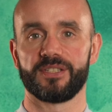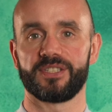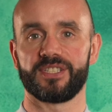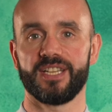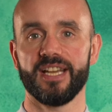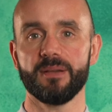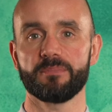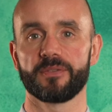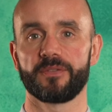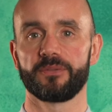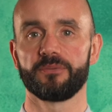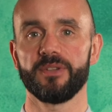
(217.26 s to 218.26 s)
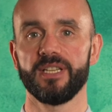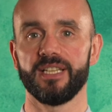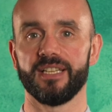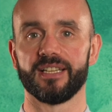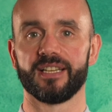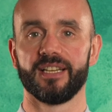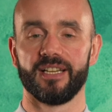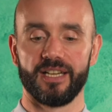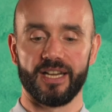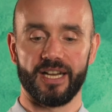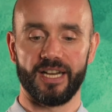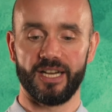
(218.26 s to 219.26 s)
Step 3.
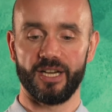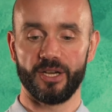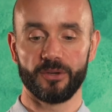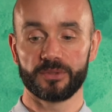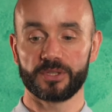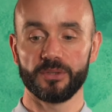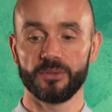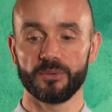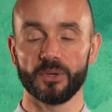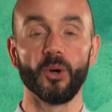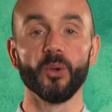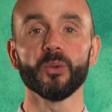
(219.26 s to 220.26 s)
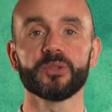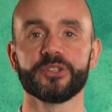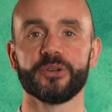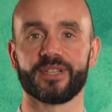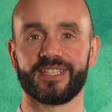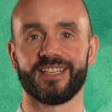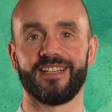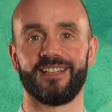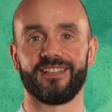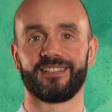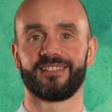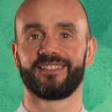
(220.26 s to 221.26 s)
How to hold your
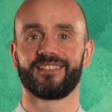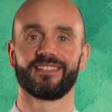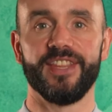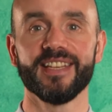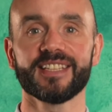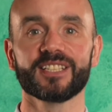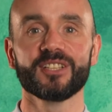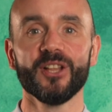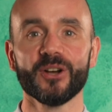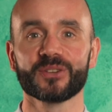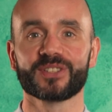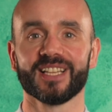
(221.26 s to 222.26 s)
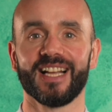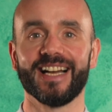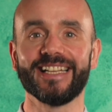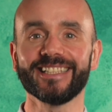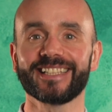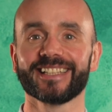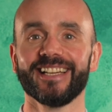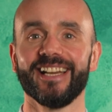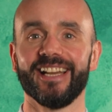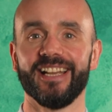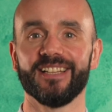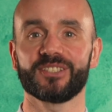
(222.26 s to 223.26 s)
guitar. This looks like
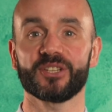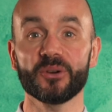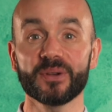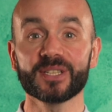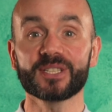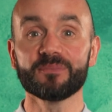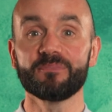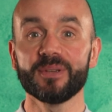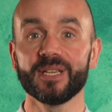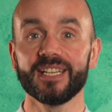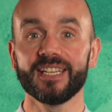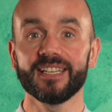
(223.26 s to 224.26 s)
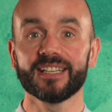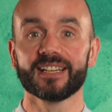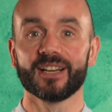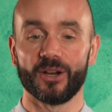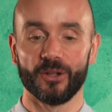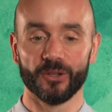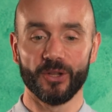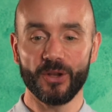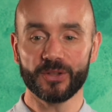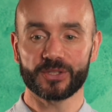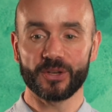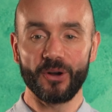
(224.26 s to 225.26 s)
it's going to be a
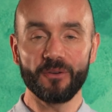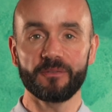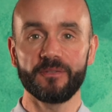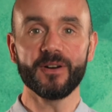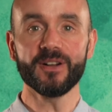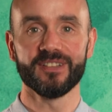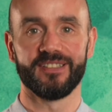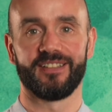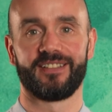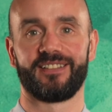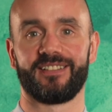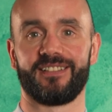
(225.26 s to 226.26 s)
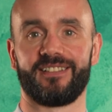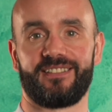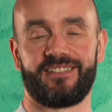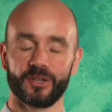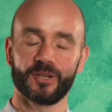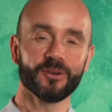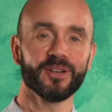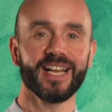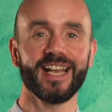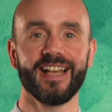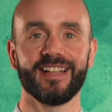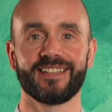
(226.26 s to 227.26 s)
lot of fun. Go
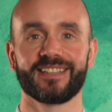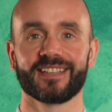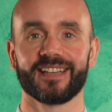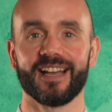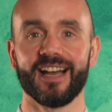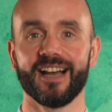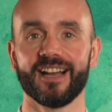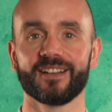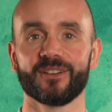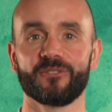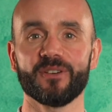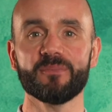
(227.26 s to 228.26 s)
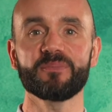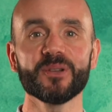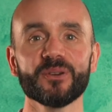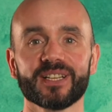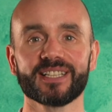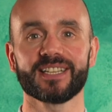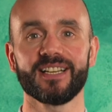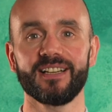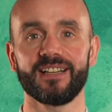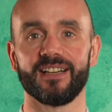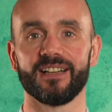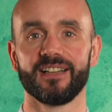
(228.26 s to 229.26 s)
ahead and grab your
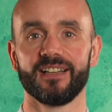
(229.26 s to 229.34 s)
guitar,